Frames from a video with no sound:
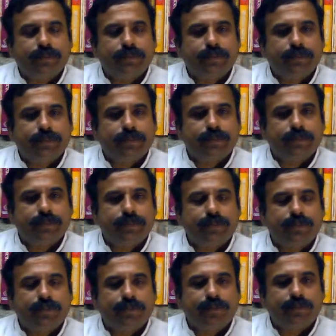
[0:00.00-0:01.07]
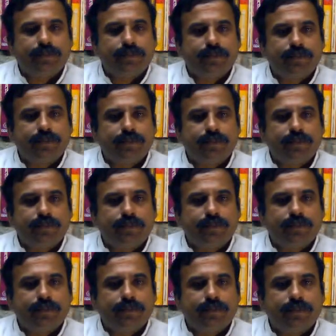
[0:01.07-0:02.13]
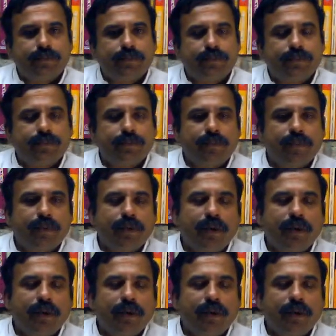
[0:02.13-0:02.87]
(silence)